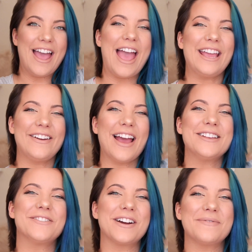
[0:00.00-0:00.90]
Hey you
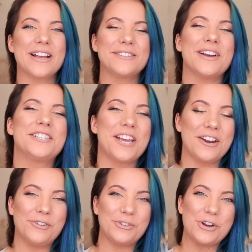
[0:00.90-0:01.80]
guys, welcome back to my
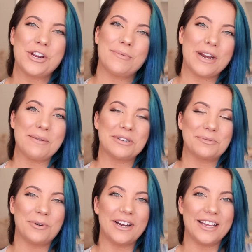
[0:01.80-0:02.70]
channel. If you're new here, my name
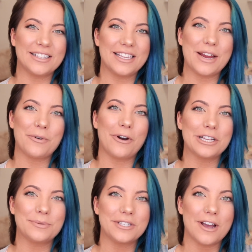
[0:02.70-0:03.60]
is Brittany and today we're
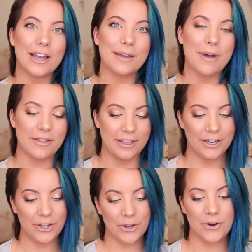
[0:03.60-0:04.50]
going to be talking about
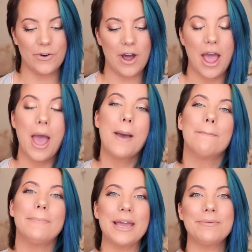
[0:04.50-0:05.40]
the new
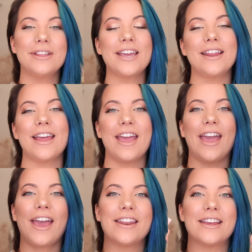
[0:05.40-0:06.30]
Maybelline
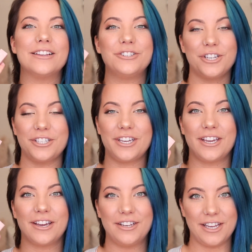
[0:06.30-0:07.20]
and
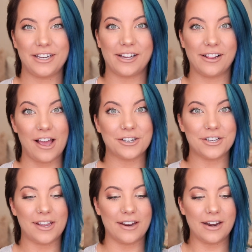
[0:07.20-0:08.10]
Gigi Hadid
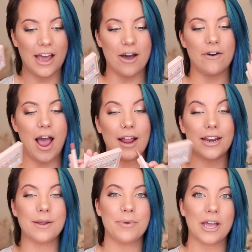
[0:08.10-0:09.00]
collection. Now, I
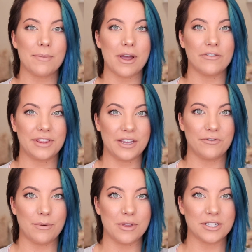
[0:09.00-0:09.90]
didn't pick up
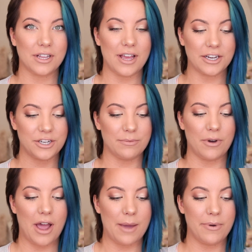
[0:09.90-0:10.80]
everything from this collection,
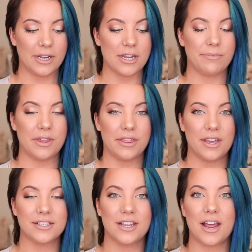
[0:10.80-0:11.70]
but I picked up the
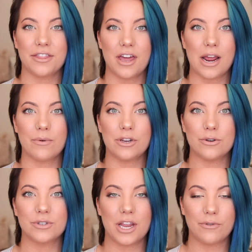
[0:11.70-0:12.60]
things that I thought I would
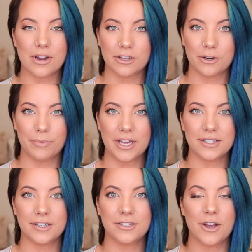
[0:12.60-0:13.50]
use on a regular
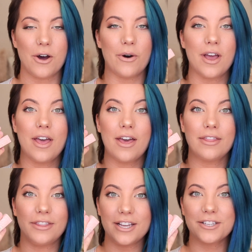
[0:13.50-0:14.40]
basis. So
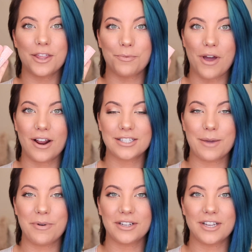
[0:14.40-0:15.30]
these are the products
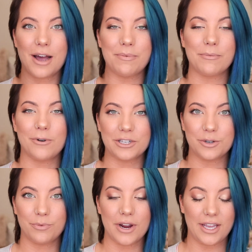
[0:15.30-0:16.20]
I picked up. I'm going
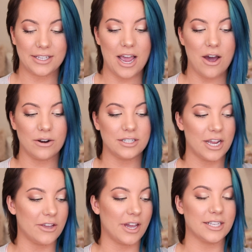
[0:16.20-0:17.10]
to break it down,
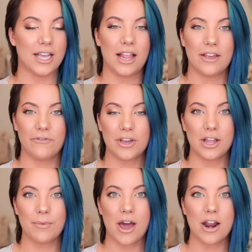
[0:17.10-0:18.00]
tell you guys how I
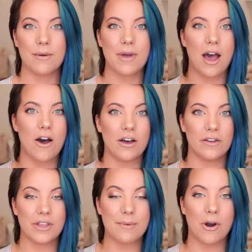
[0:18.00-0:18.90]
feel about them.
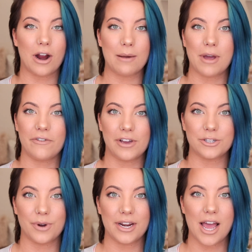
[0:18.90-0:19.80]
All of them are on my
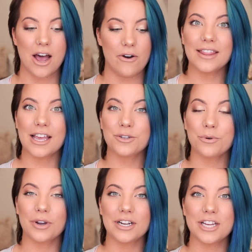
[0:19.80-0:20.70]
face right now. That's
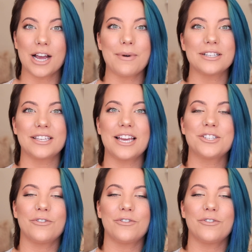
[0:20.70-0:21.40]
what we're going to talk about today.